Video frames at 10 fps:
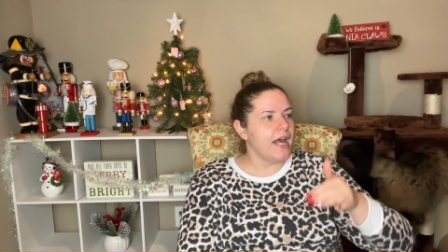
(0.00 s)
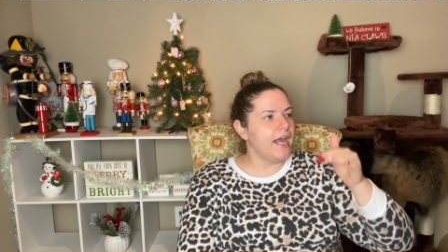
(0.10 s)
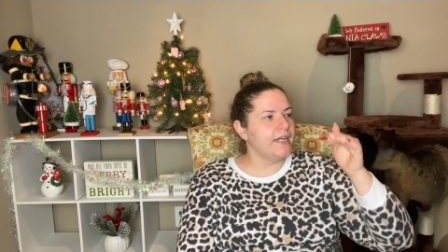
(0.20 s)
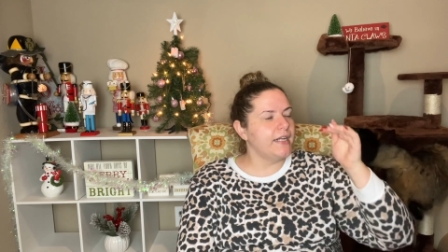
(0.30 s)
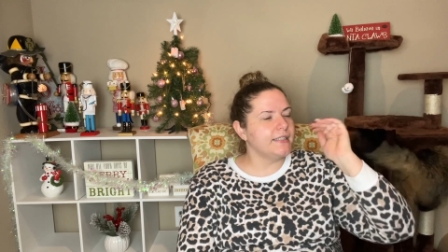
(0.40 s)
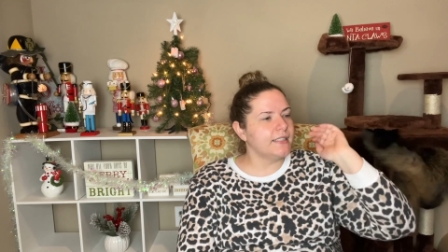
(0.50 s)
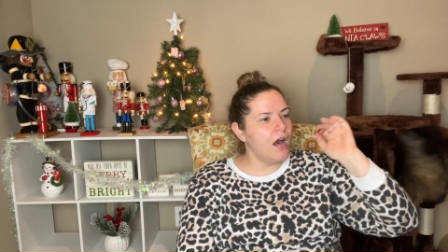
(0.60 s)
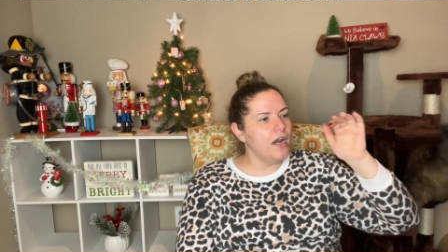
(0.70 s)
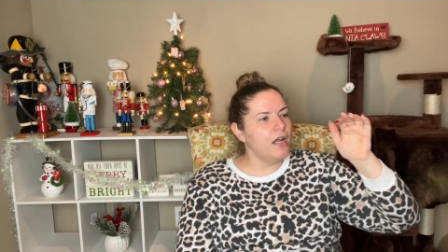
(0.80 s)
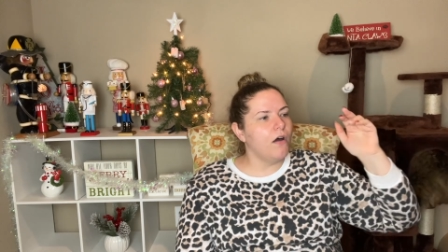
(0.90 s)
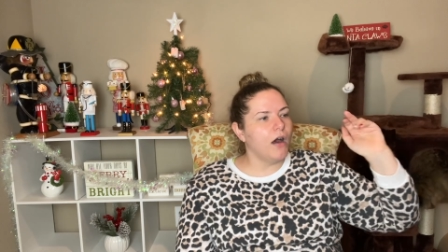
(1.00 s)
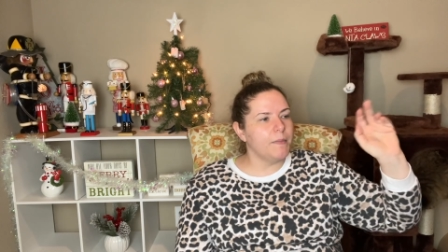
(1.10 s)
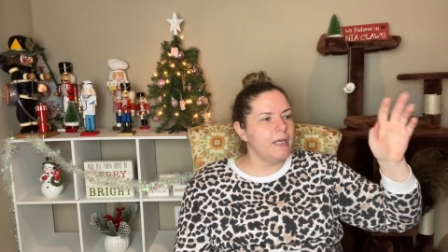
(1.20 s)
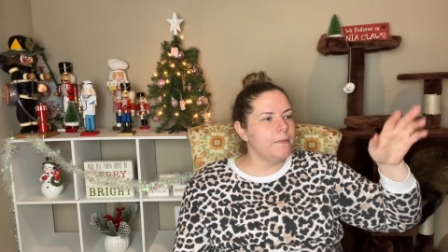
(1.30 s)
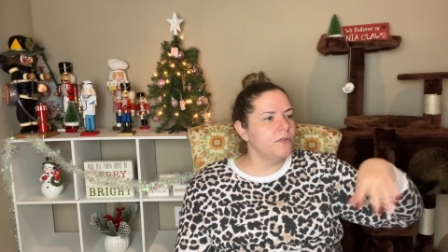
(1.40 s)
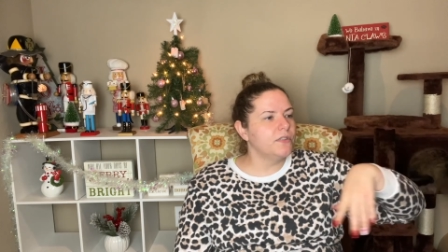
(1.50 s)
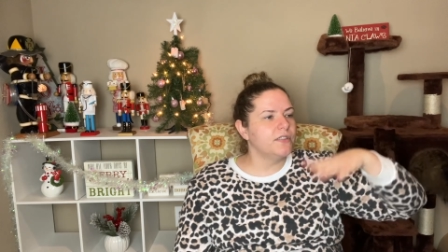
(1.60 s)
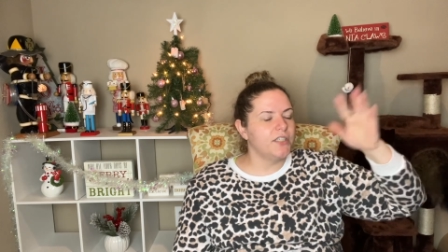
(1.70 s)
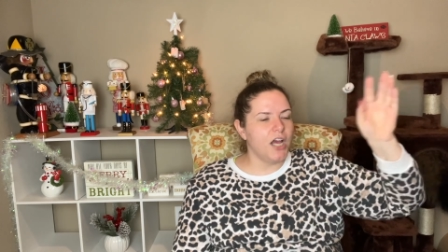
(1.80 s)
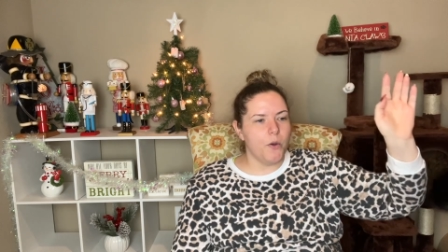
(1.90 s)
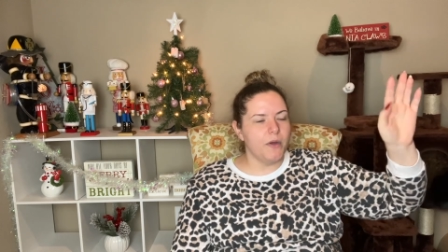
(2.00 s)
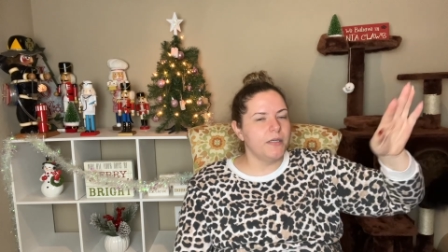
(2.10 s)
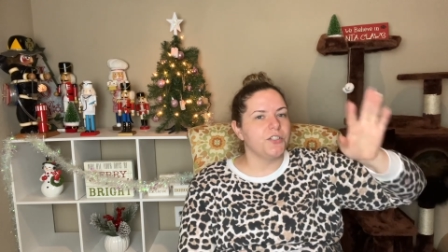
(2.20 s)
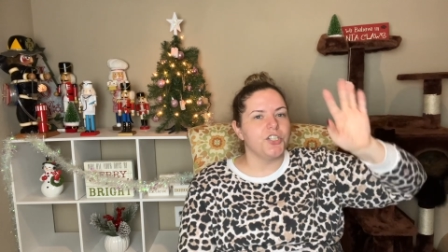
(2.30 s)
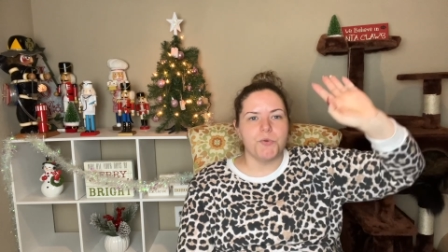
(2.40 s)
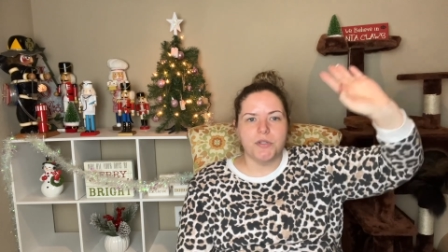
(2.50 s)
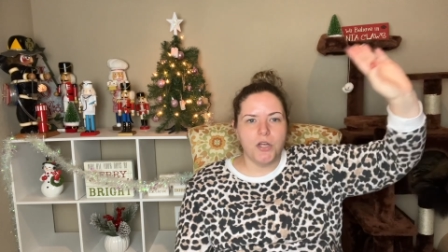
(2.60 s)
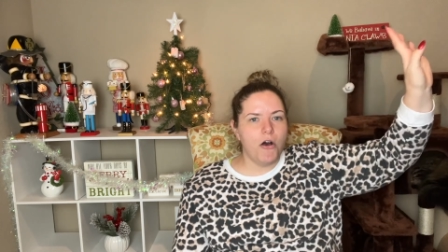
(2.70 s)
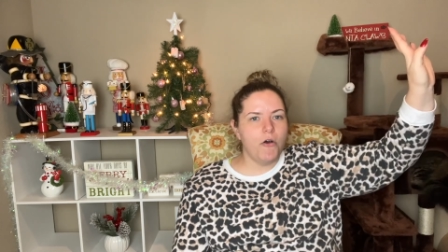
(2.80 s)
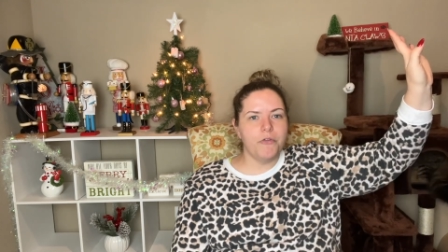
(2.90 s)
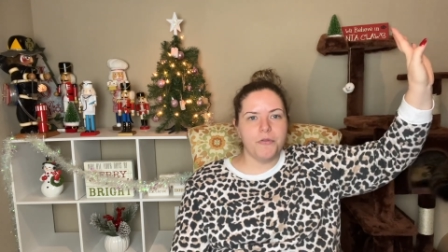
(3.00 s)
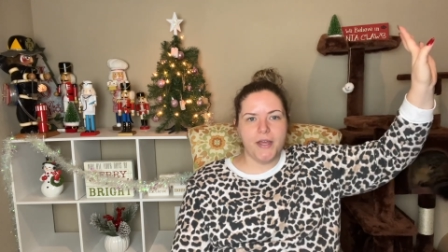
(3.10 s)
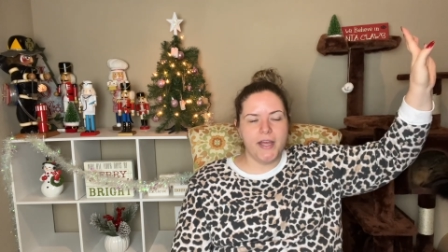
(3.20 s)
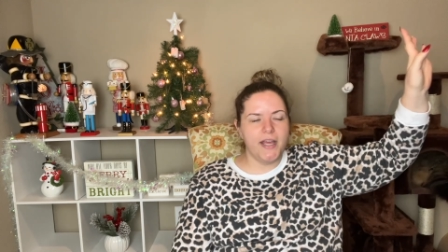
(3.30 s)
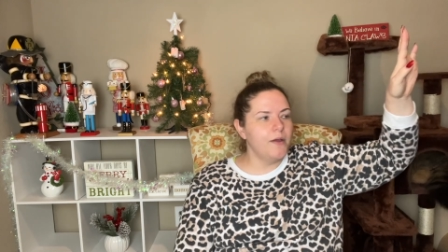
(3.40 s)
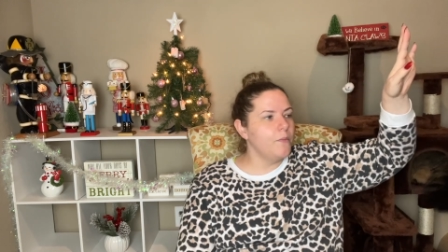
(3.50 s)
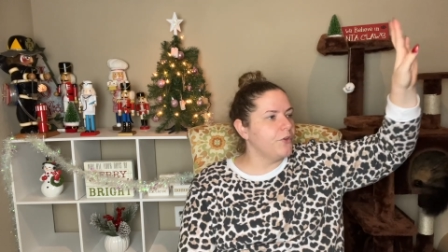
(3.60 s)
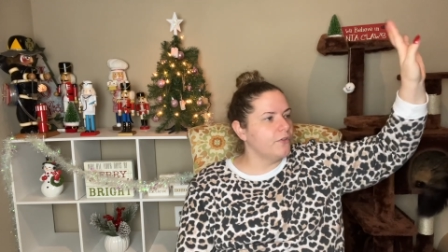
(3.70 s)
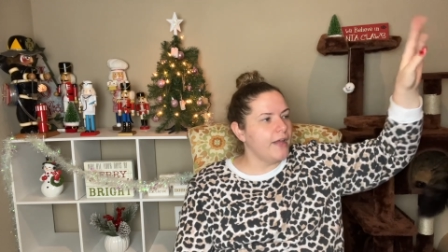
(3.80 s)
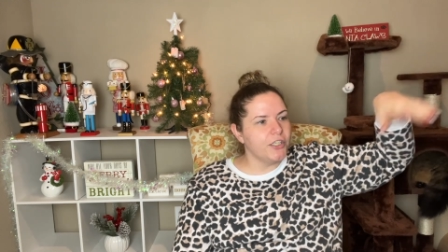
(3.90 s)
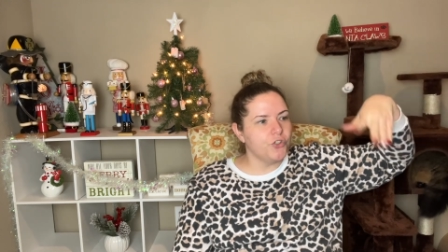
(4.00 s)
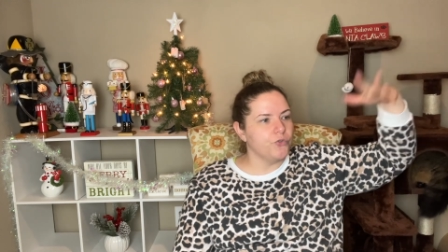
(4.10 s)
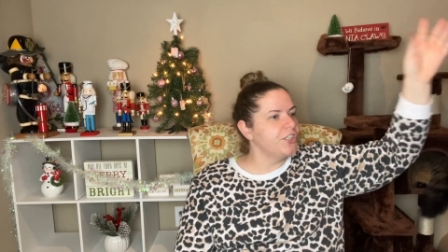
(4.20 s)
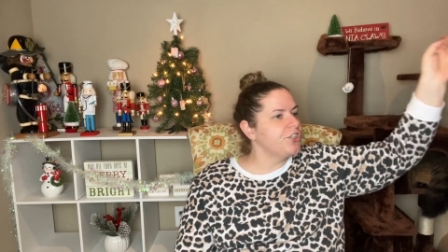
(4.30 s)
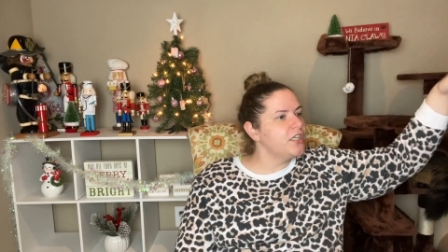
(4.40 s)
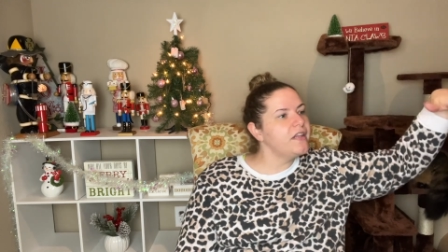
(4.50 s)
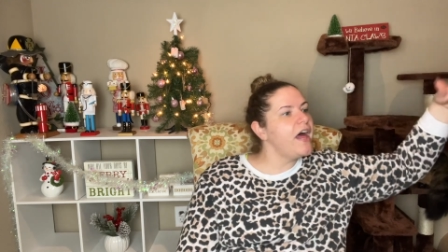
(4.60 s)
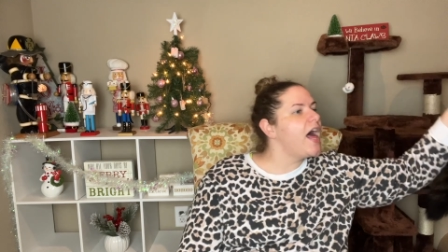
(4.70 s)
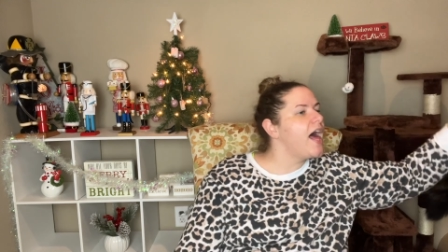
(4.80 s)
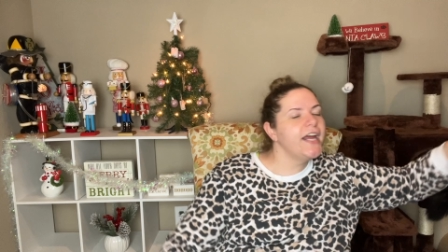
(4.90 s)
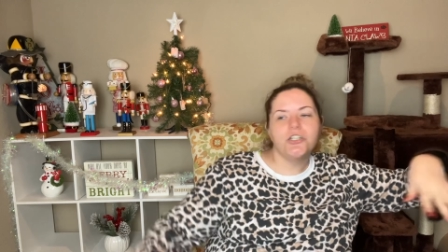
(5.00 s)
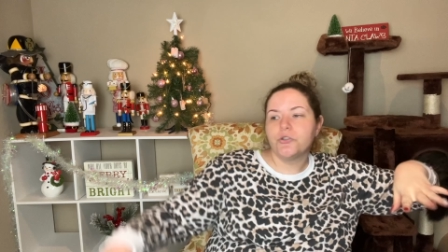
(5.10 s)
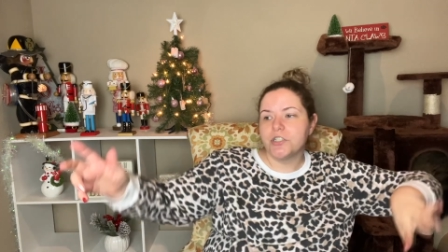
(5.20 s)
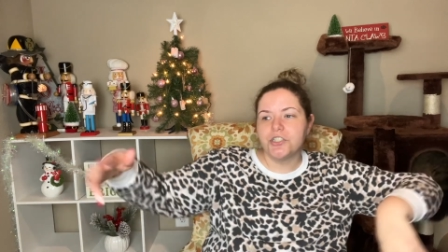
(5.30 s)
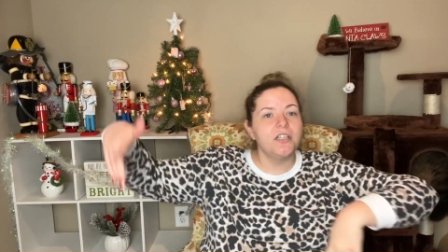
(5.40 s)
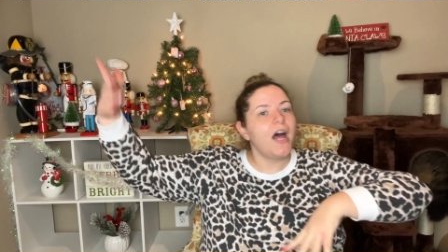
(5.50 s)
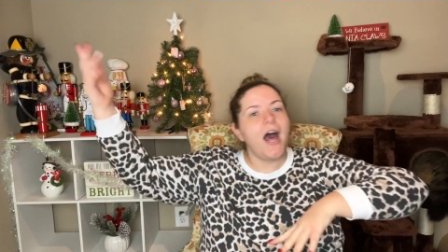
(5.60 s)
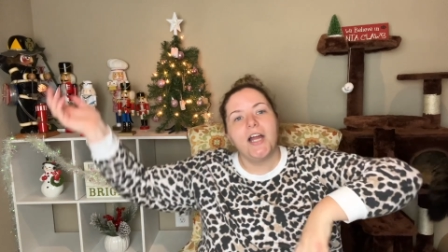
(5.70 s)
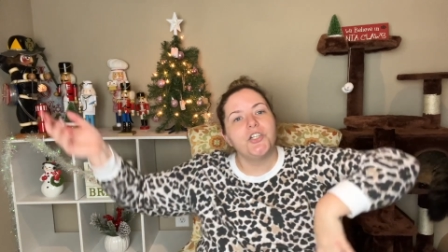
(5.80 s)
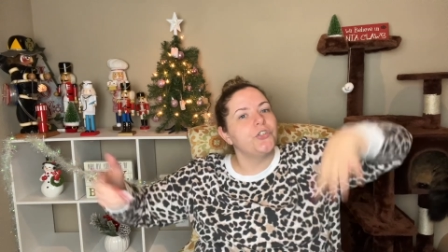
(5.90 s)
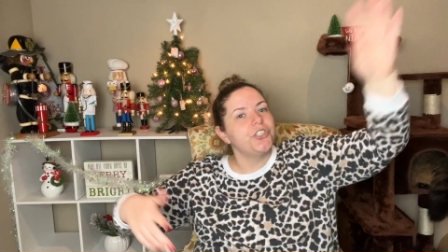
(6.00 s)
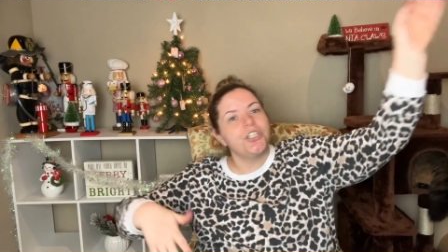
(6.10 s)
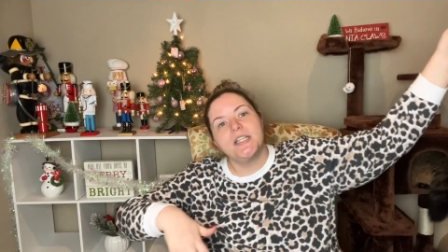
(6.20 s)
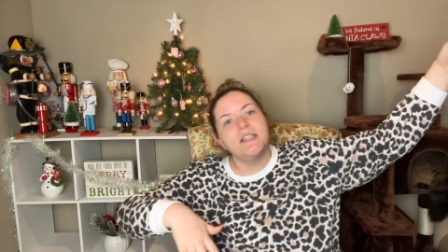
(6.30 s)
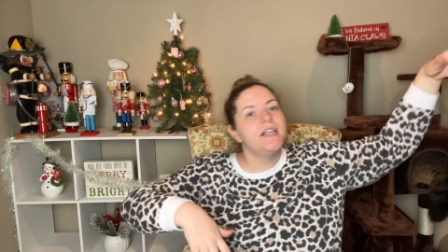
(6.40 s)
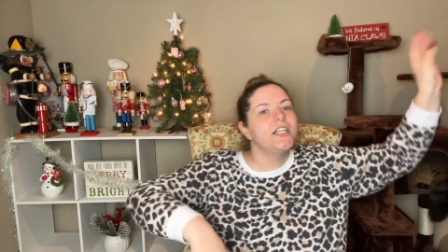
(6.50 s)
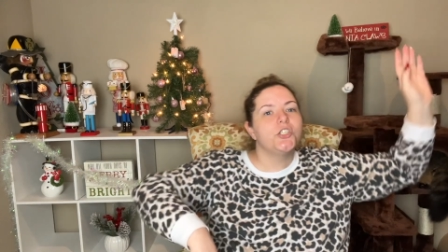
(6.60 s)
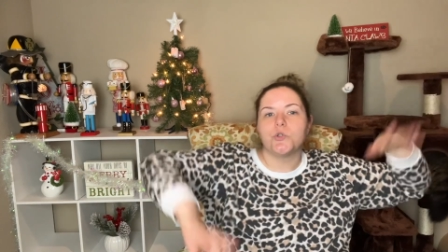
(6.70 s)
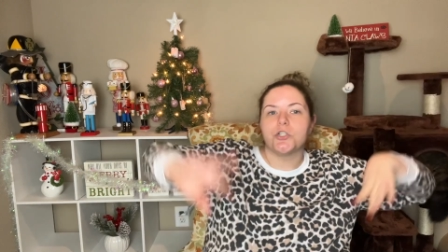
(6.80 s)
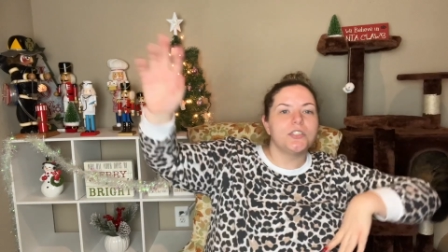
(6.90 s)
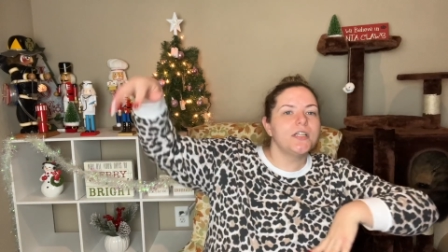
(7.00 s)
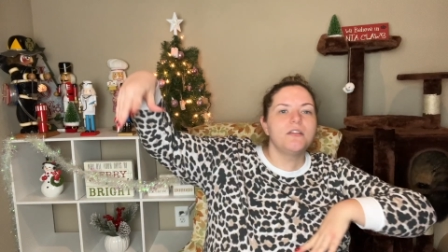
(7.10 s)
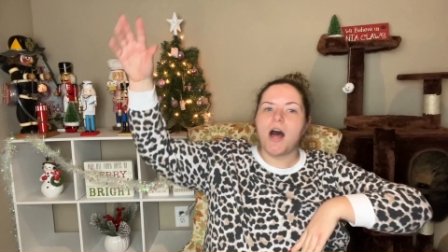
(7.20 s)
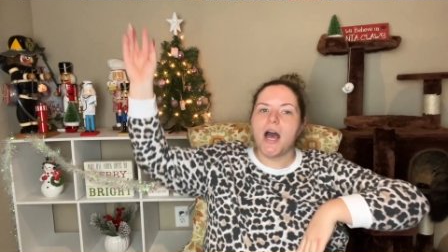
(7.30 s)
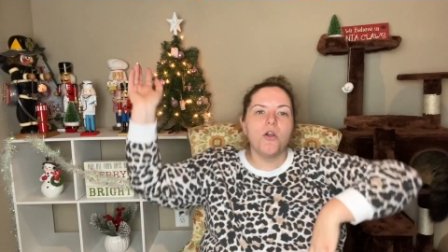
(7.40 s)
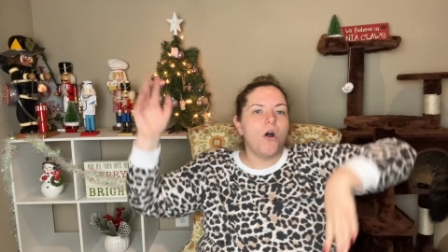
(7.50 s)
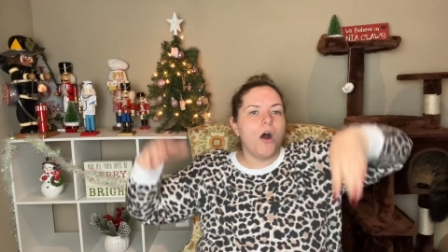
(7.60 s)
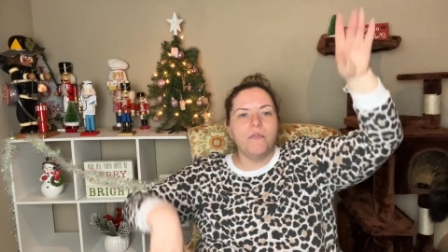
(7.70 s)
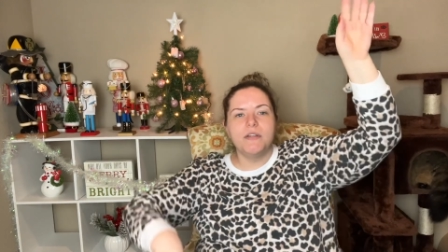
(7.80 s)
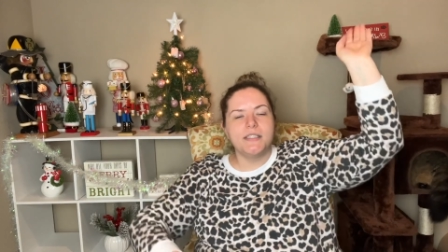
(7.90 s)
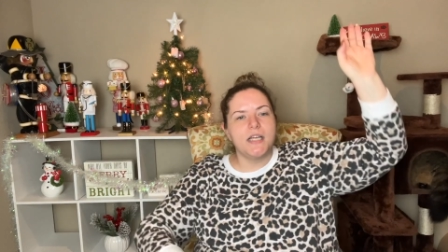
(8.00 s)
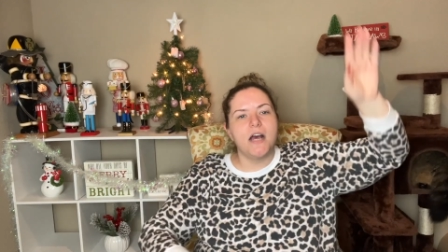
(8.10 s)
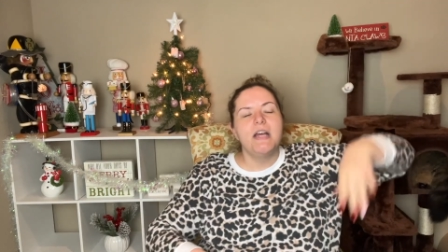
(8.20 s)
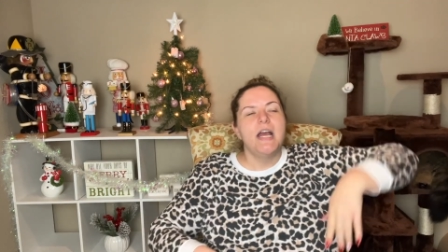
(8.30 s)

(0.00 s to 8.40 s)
and it's got a lot of people going doing the whole thing where they're like trisha lied trisha lied trisha did this trisha's a liar all this stuff